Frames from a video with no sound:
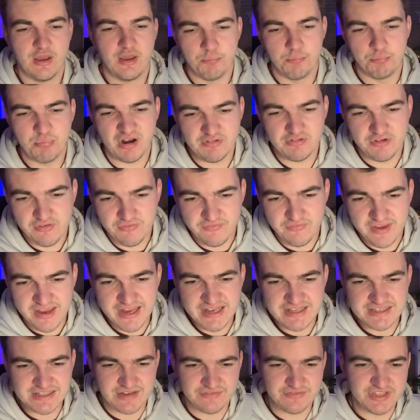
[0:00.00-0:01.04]
Barry
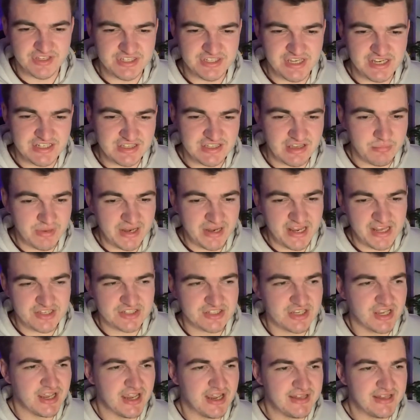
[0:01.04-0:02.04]
fades after 60 minutes.